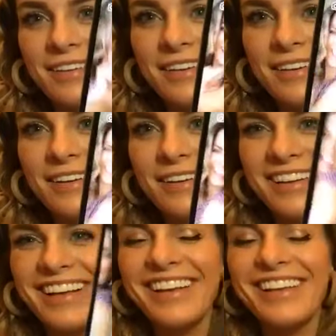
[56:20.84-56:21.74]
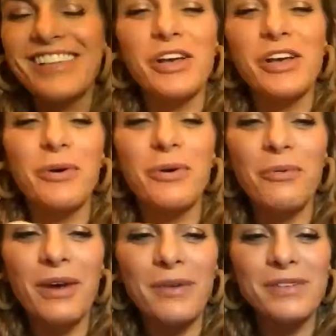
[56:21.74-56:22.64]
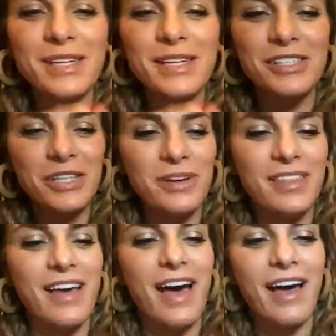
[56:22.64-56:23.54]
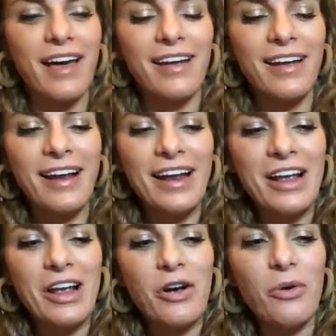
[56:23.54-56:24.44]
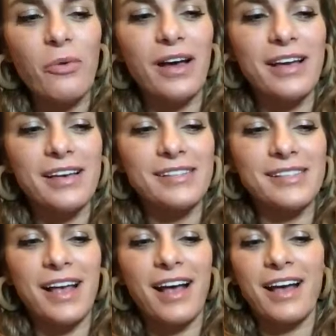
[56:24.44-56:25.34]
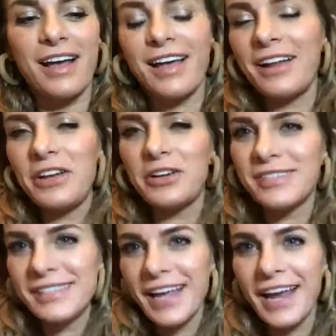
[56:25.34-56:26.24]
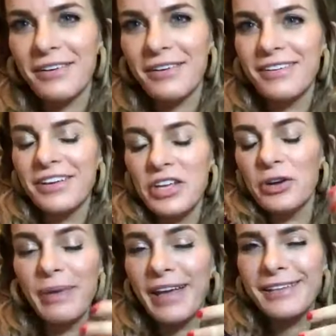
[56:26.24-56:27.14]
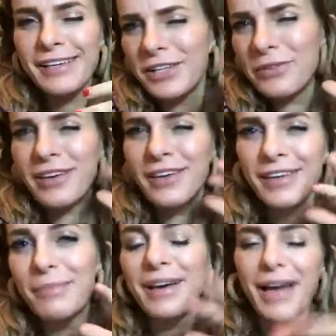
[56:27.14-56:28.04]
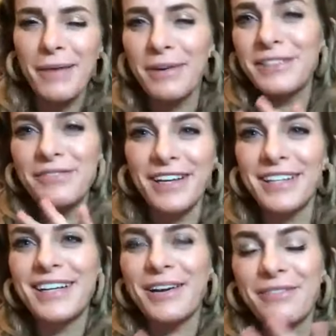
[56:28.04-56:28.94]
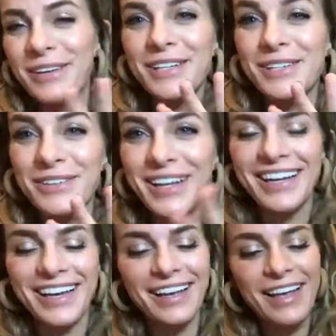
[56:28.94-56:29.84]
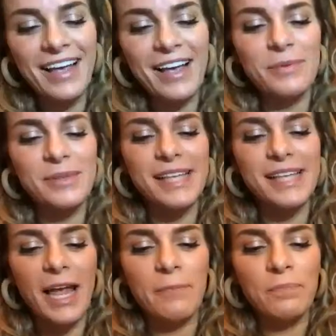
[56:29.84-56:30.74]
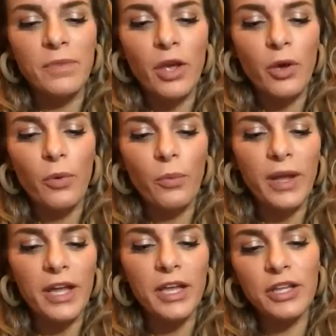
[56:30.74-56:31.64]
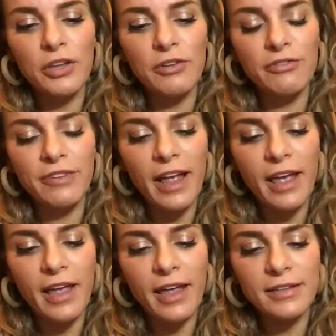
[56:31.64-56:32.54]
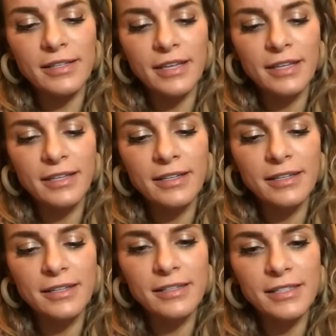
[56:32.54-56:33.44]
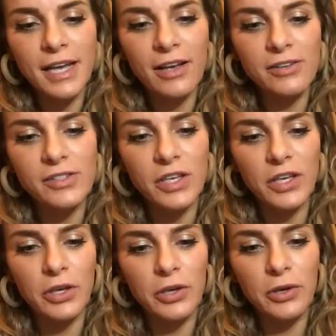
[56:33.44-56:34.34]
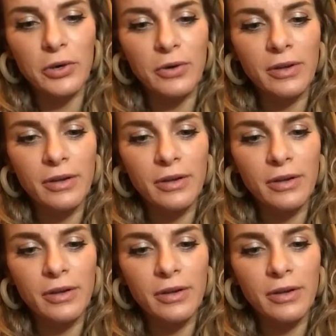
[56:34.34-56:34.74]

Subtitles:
means I'm winning. So what I was going to do with that was, you know, saying your opinion, you can keep it. I'm undefeated, I really don't need it. I'm going to say, when your friend tells you